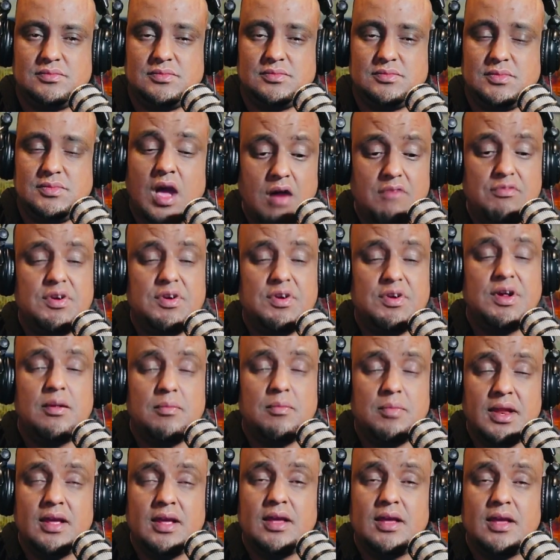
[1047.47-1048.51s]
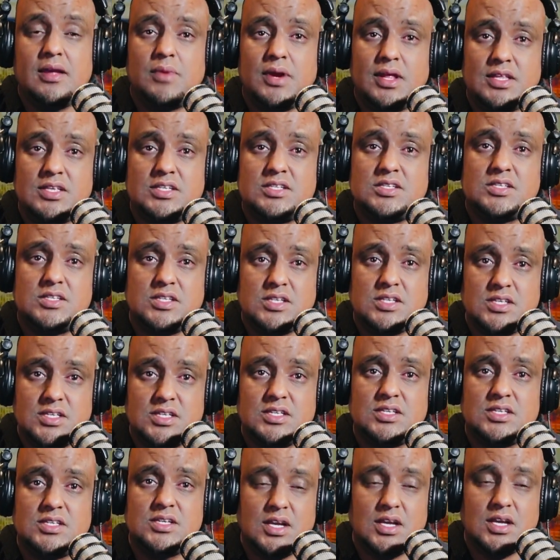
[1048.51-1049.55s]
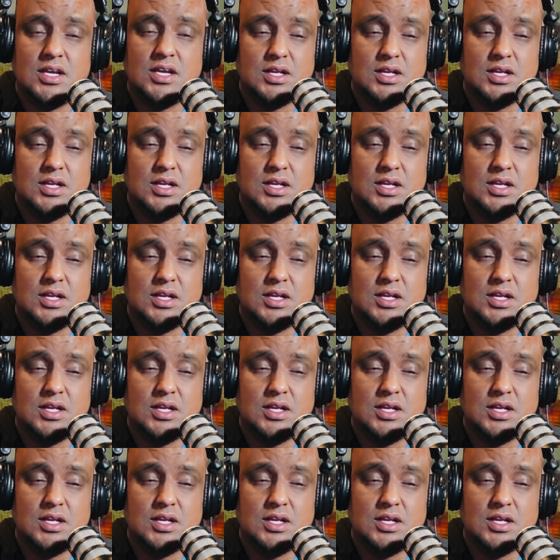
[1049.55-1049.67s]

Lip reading: Our African American brothers and sisters here,